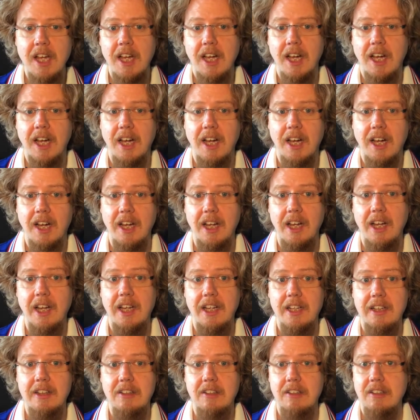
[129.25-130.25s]
Uh,
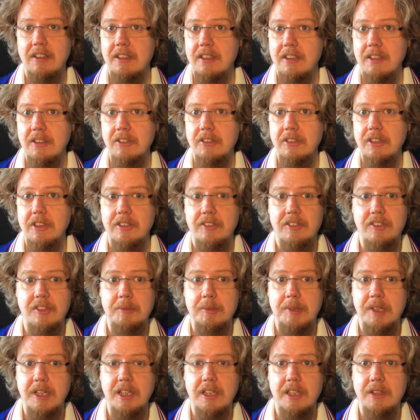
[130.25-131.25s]
and they hung on and
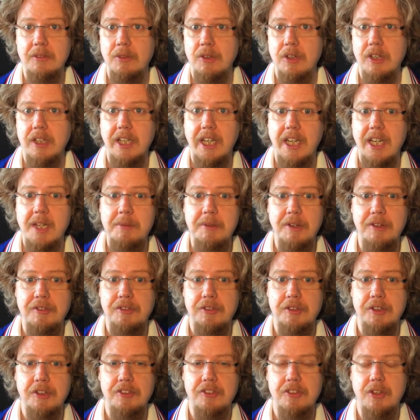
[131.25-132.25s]
seemingly they were aiming
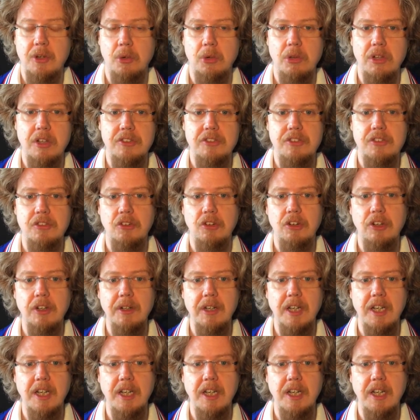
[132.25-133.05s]
for this goalless draw.